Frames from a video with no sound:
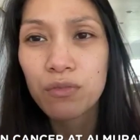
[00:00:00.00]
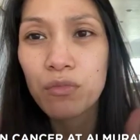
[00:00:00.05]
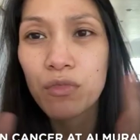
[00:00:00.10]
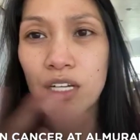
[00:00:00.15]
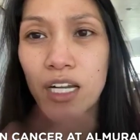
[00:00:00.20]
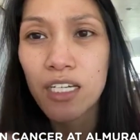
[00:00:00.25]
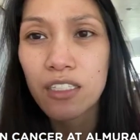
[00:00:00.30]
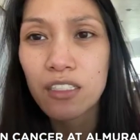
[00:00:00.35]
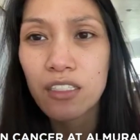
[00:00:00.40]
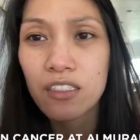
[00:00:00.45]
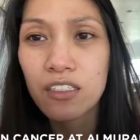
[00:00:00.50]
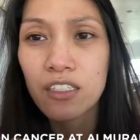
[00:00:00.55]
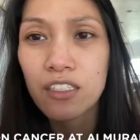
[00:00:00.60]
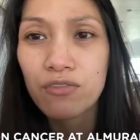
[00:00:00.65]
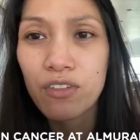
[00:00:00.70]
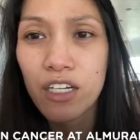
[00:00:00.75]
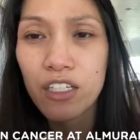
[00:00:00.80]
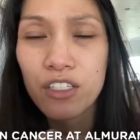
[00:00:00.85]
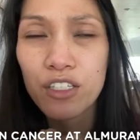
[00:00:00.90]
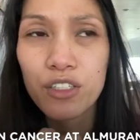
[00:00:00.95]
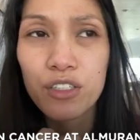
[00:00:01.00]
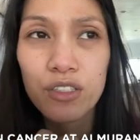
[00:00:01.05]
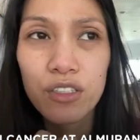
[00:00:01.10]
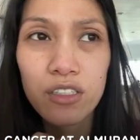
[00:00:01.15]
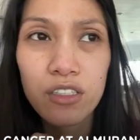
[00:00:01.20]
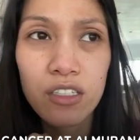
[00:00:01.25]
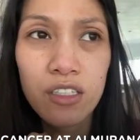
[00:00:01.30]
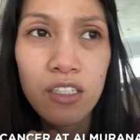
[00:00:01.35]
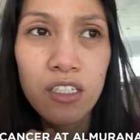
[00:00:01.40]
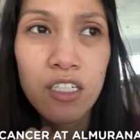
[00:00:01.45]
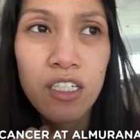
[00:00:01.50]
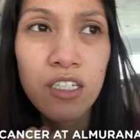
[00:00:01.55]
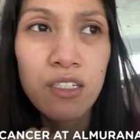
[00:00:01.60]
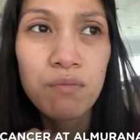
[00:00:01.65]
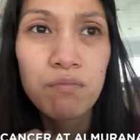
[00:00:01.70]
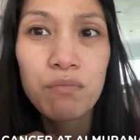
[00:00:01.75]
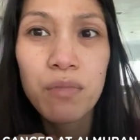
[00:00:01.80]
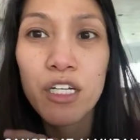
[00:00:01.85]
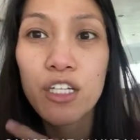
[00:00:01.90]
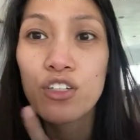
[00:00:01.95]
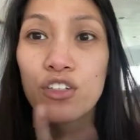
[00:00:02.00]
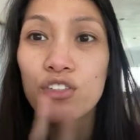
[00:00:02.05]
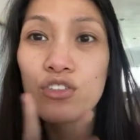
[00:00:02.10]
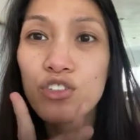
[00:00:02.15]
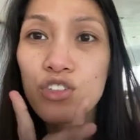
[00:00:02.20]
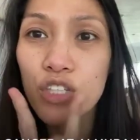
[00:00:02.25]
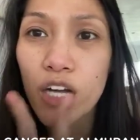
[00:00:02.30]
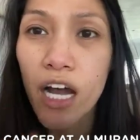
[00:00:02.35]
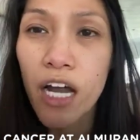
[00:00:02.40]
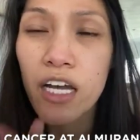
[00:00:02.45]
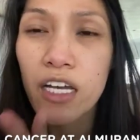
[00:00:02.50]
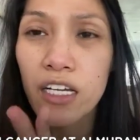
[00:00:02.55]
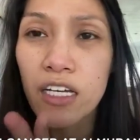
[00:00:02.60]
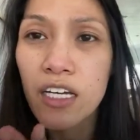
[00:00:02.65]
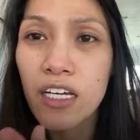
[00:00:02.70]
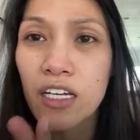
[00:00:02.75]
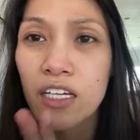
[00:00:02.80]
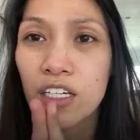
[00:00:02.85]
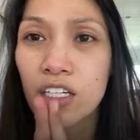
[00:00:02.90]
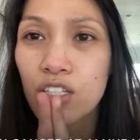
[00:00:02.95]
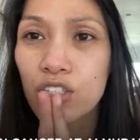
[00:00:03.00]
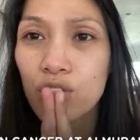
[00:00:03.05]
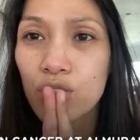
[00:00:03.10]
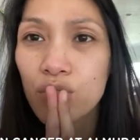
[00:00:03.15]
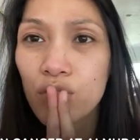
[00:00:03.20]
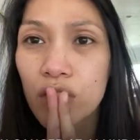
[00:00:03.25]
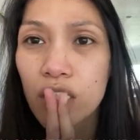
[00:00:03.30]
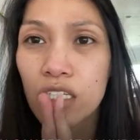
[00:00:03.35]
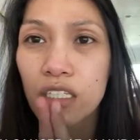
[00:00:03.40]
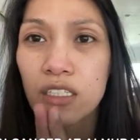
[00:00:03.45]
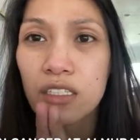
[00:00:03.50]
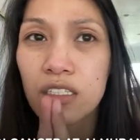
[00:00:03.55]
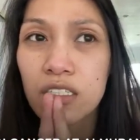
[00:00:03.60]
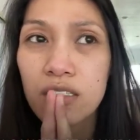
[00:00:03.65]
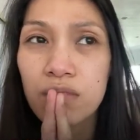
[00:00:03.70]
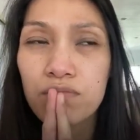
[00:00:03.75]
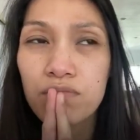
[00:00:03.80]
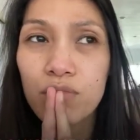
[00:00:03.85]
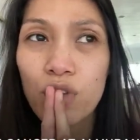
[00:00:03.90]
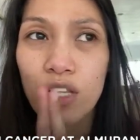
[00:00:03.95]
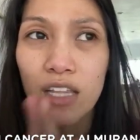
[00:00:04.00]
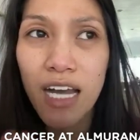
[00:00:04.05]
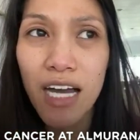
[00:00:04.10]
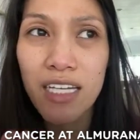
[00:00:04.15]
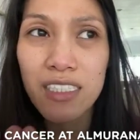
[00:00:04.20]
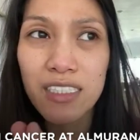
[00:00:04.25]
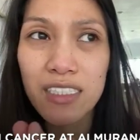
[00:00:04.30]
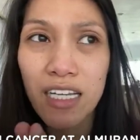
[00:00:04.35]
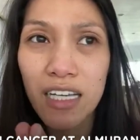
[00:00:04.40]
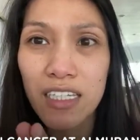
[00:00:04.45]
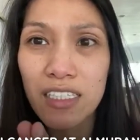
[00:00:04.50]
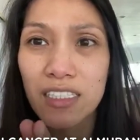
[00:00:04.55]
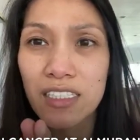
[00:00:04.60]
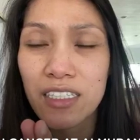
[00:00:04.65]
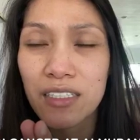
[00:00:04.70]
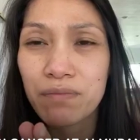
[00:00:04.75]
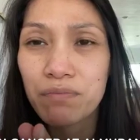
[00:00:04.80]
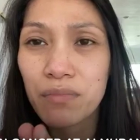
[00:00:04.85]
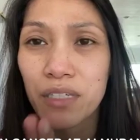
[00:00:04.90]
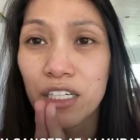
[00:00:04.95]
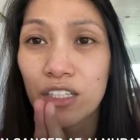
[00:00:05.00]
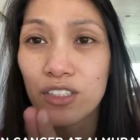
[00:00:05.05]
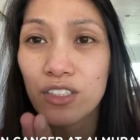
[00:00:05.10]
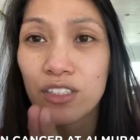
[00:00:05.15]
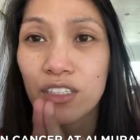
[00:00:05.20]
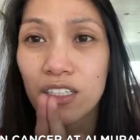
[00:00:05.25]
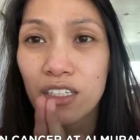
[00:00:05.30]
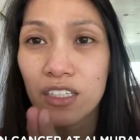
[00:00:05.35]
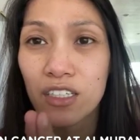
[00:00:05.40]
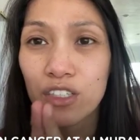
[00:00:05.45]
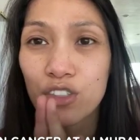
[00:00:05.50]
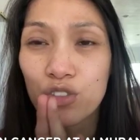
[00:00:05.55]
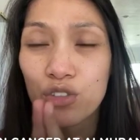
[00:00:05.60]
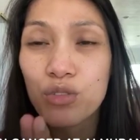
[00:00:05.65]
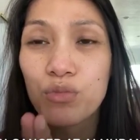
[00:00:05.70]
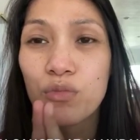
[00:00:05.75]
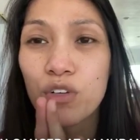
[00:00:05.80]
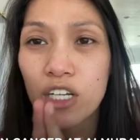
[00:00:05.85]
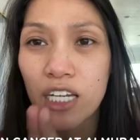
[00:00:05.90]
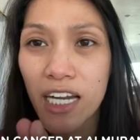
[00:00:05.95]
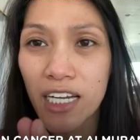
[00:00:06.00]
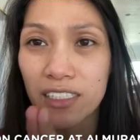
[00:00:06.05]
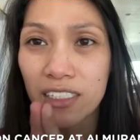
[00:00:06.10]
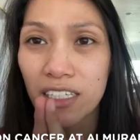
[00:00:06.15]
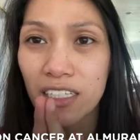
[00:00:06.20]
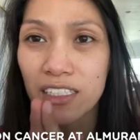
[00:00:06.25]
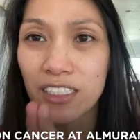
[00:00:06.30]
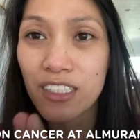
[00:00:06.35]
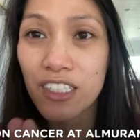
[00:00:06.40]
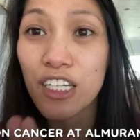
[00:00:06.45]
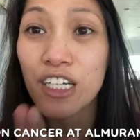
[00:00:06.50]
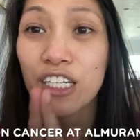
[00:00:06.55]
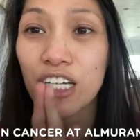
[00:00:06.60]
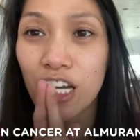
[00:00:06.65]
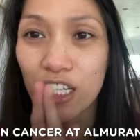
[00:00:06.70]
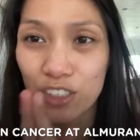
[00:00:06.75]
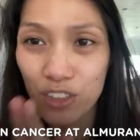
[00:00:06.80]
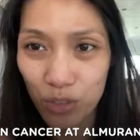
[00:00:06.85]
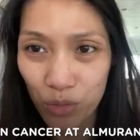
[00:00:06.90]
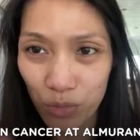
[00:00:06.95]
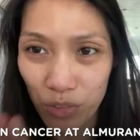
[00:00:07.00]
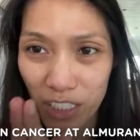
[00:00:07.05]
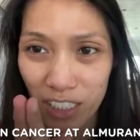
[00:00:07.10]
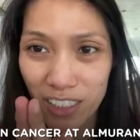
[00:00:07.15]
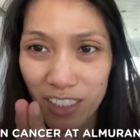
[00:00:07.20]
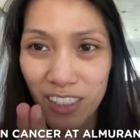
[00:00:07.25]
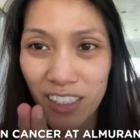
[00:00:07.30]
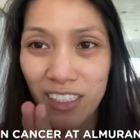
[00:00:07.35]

Molasses is very good. But you try to eat molasses because the true molasses, they're not sweet.